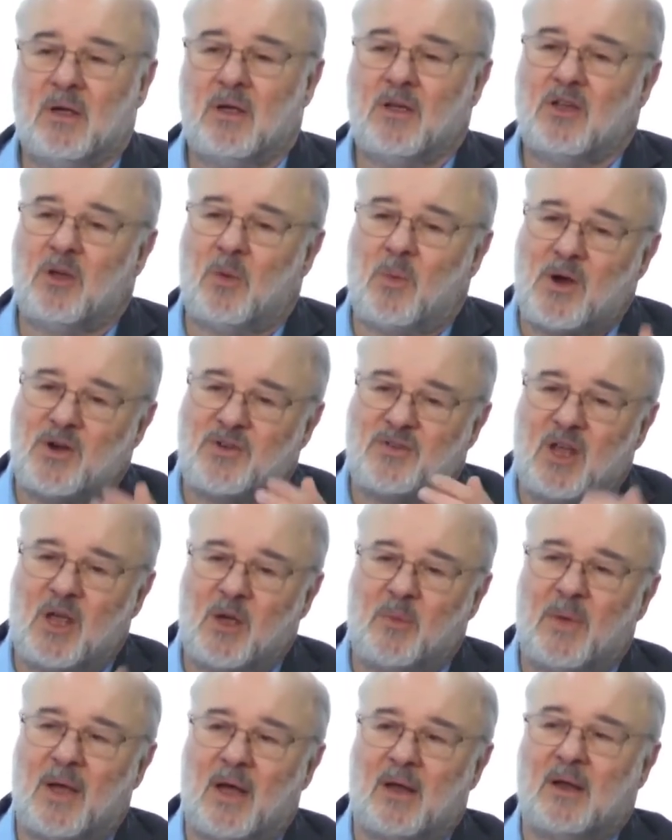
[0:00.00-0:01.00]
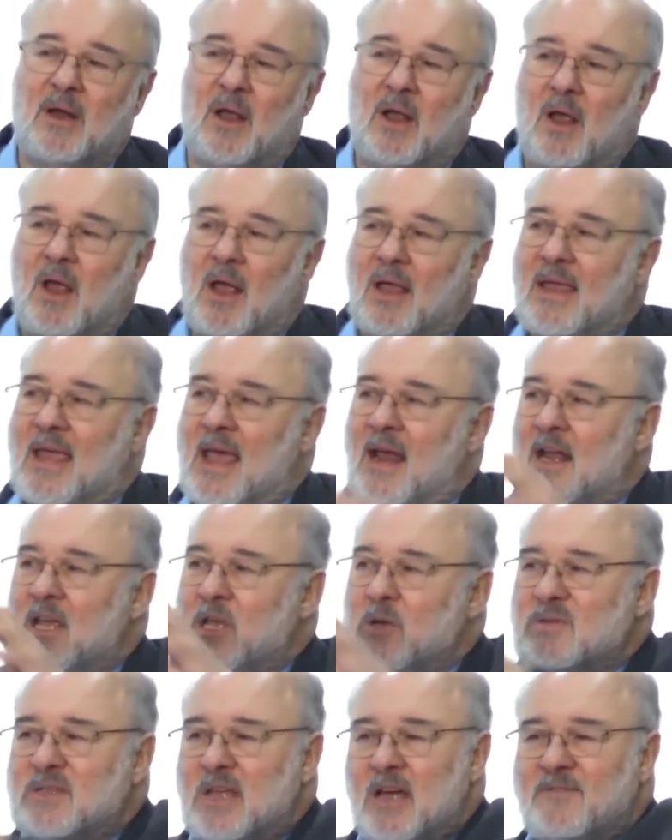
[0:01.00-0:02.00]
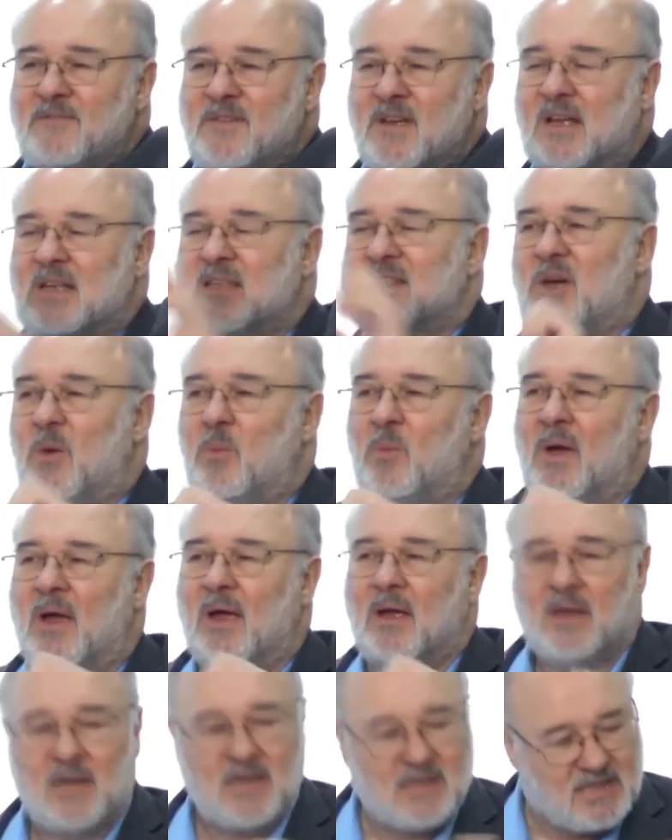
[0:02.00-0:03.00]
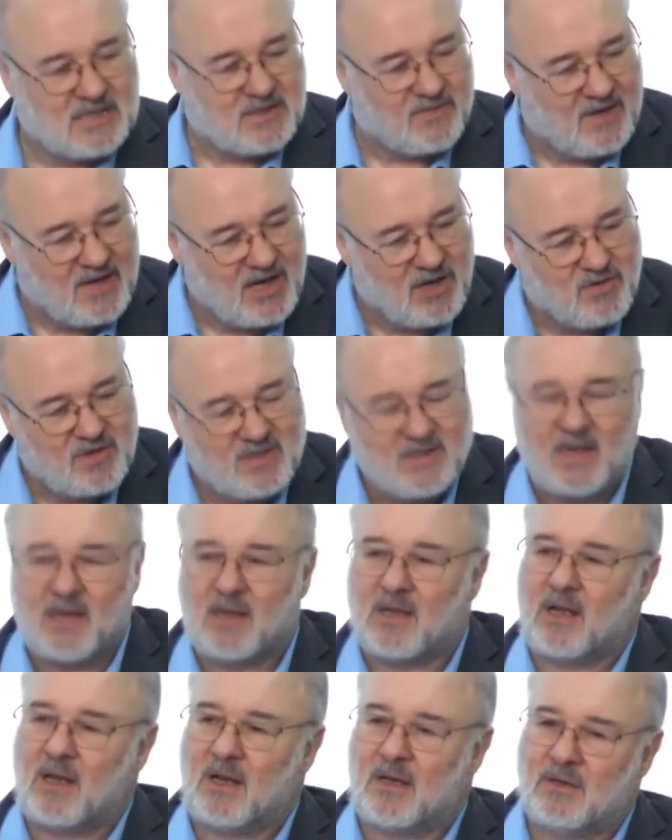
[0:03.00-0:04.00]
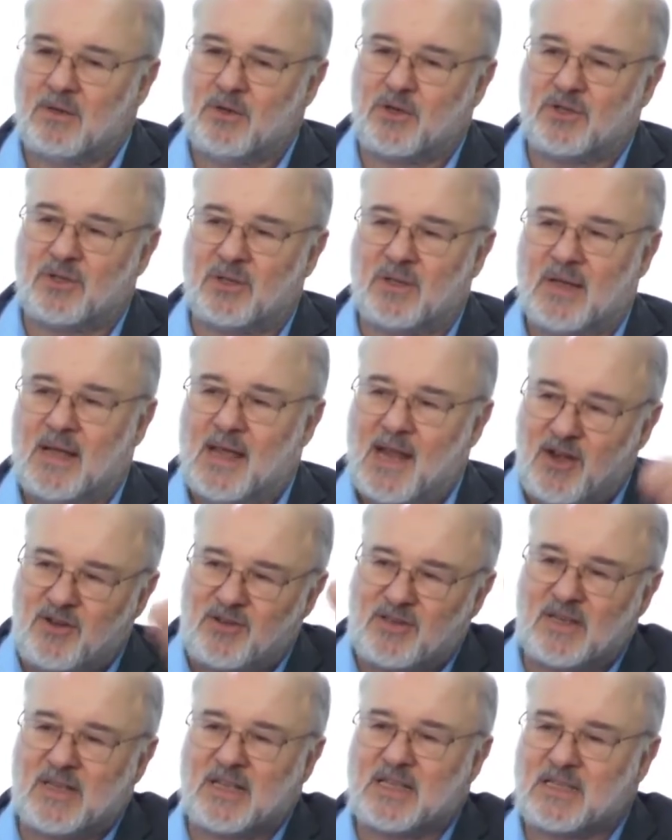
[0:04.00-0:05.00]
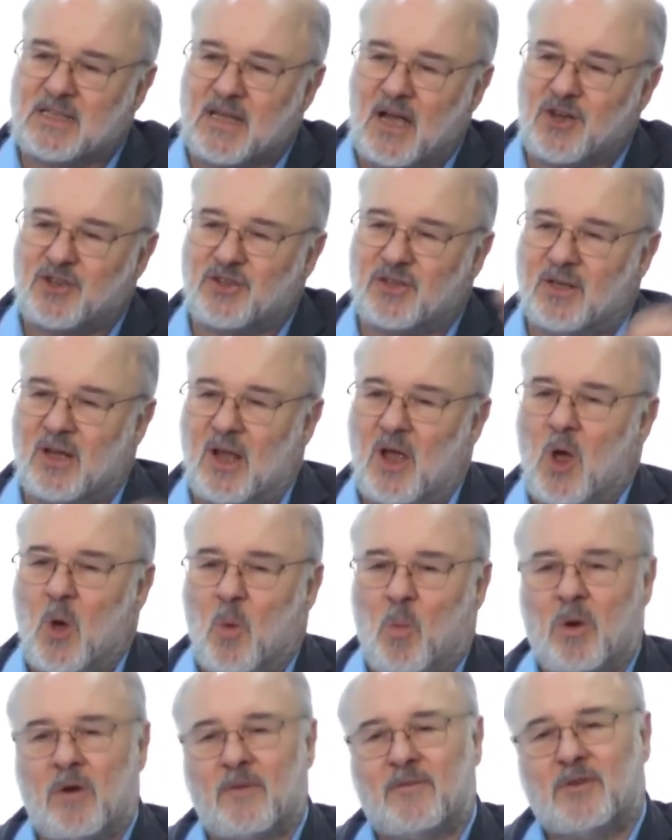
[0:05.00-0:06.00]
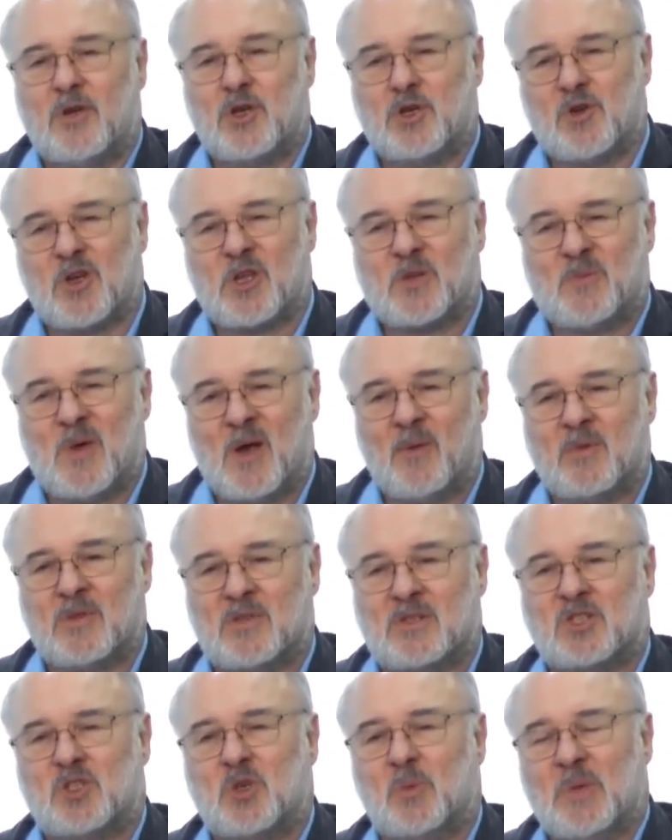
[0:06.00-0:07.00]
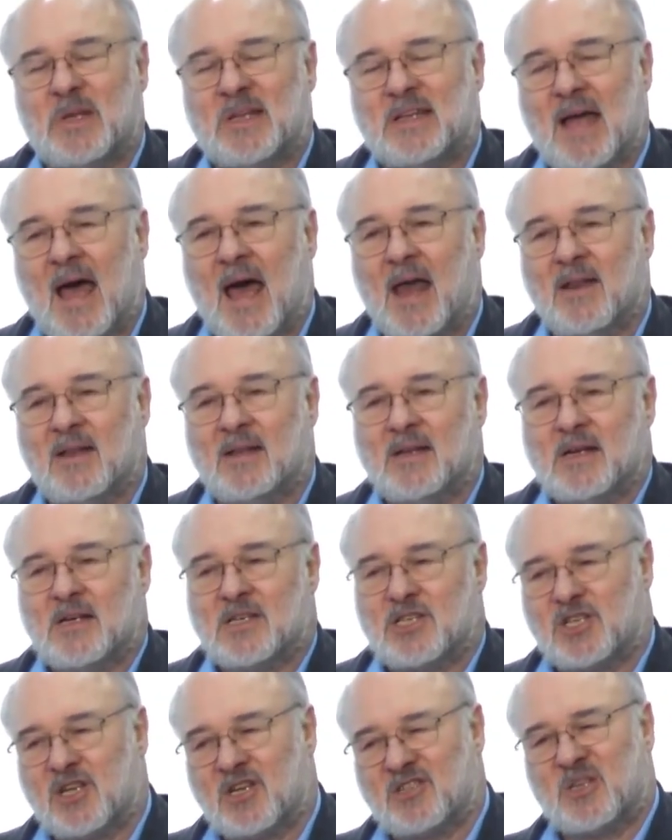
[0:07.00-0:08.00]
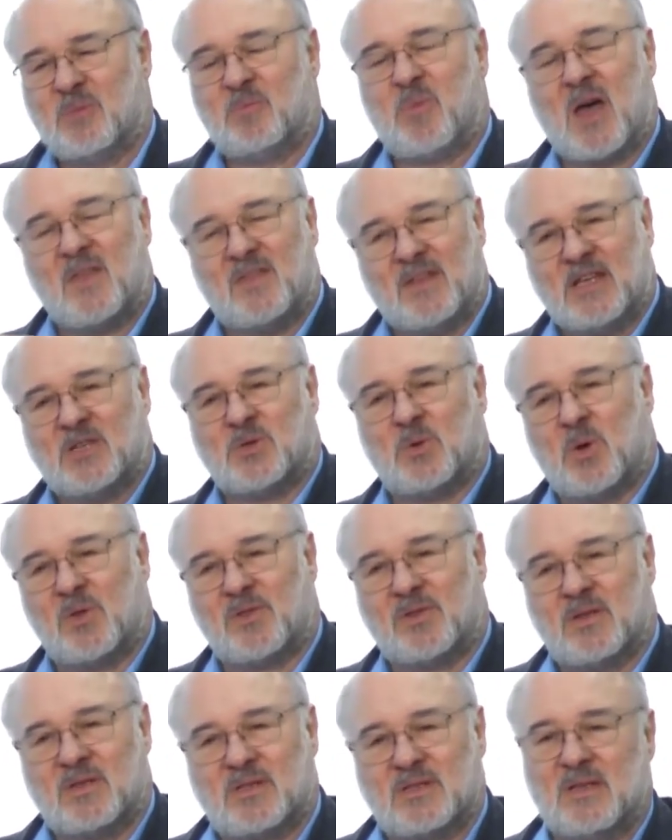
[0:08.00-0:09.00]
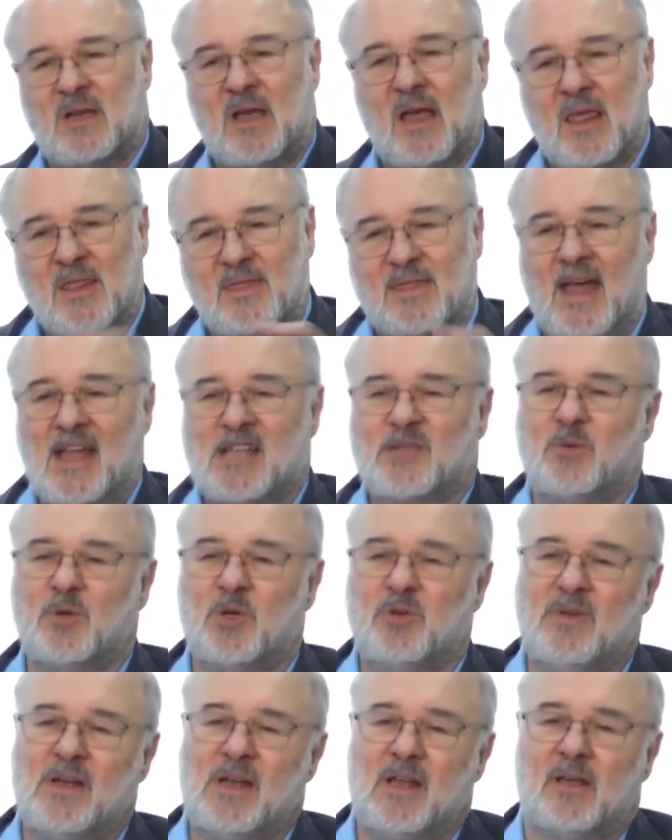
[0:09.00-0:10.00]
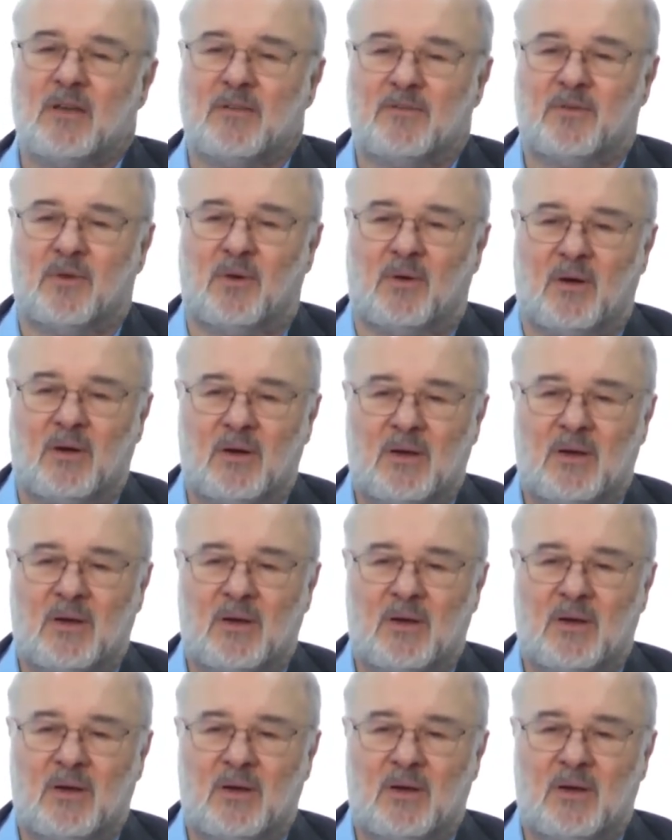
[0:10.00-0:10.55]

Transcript: You're wondering about, can I use that figure somewhere? Is this a very interesting conclusion, interesting discussion? What future experiments should be done, suggested by these authors? That's what you're reading it for.